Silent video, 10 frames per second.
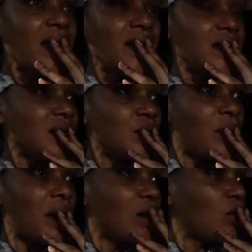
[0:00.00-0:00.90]
is this
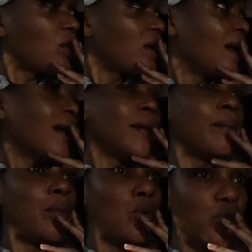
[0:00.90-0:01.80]
park looking like a
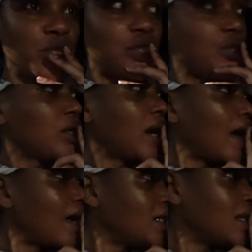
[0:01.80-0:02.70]
bush? Guys,